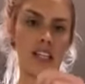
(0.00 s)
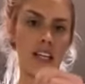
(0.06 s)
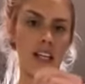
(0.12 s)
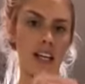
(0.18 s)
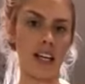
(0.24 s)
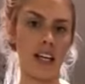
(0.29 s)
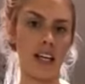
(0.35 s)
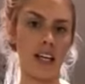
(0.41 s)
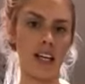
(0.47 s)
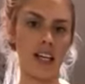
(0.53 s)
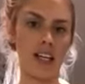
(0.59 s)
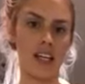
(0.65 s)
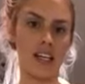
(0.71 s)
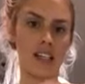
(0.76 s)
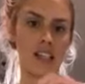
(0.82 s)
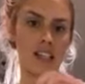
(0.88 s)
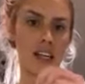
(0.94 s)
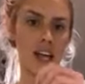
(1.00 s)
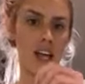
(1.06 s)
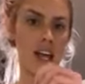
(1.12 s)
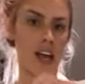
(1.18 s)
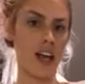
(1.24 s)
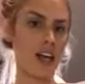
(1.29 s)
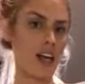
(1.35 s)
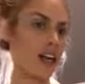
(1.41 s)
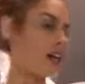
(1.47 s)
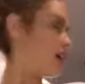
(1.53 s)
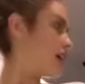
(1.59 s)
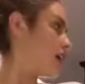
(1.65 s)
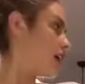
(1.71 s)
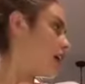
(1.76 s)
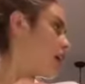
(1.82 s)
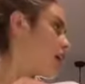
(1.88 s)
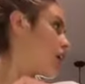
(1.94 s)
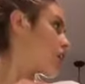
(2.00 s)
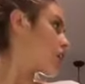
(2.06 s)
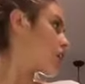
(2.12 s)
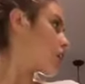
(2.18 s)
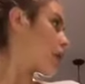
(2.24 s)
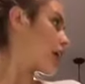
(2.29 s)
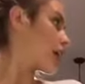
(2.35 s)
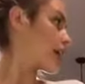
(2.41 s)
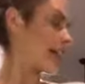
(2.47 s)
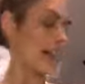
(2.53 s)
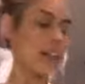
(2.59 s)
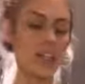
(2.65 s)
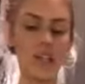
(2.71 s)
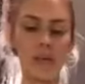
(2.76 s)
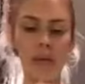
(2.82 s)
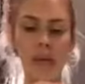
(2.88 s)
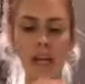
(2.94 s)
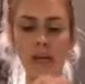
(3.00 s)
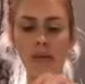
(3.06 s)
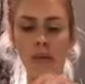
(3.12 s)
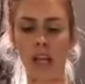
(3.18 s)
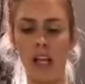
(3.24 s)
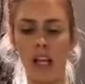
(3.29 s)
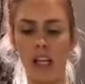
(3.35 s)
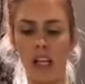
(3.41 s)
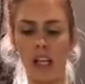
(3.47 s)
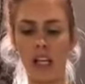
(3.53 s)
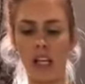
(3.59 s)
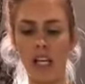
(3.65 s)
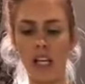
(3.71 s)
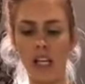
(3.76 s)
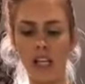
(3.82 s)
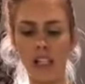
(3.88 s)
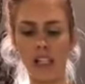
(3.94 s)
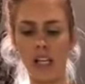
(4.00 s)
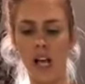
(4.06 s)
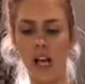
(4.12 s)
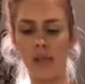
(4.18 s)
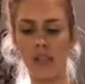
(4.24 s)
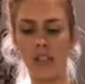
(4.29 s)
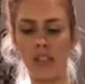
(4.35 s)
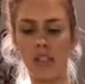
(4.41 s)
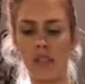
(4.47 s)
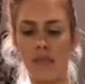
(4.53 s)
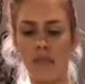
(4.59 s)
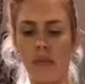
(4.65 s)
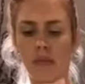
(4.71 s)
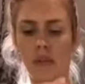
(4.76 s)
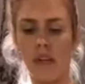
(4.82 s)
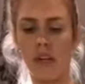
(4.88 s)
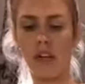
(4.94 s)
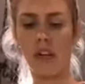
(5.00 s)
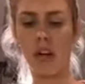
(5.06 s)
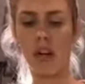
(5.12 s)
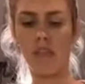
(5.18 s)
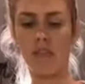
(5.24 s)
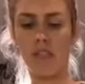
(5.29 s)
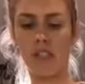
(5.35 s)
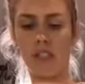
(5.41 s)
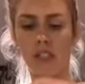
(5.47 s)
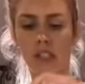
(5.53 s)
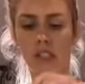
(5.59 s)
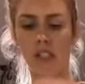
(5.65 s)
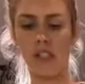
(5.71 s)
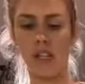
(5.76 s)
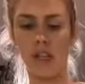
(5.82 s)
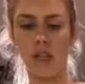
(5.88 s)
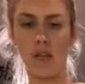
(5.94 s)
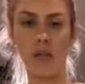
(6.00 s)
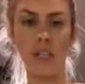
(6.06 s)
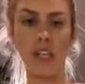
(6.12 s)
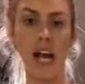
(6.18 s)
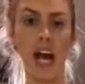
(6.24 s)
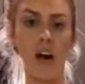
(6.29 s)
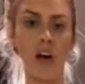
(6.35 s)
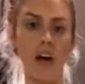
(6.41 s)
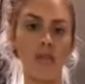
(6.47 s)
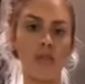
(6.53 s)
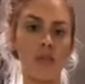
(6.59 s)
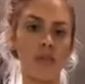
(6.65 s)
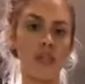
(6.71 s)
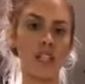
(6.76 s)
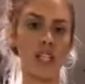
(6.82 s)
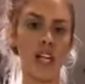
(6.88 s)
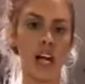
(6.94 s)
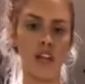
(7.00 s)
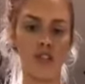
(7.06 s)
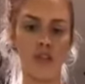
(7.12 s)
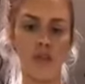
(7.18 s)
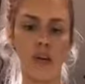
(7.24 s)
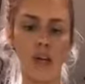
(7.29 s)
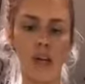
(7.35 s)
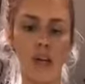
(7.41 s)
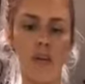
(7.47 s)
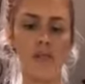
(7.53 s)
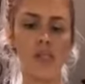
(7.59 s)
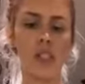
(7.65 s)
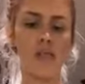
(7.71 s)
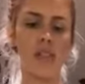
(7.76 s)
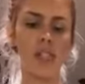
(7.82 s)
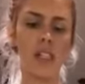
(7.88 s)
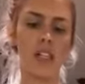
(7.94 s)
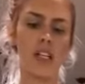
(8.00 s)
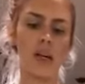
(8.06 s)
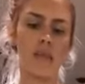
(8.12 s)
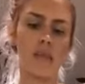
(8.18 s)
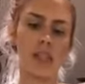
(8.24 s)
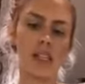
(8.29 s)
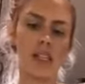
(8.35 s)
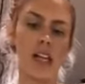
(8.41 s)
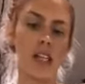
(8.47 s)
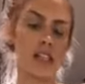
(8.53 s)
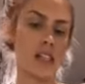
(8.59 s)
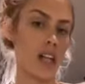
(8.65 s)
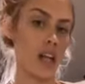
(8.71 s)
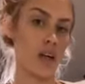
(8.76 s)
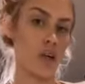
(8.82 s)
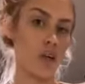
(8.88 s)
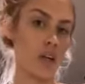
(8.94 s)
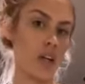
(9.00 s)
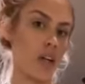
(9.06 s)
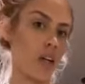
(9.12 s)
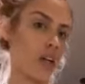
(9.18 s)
He is a cranky little baby lately. He has not been sleeping very often. So now I'm doing the cashew butter. I'm just mixing it up because it has a lot of oil in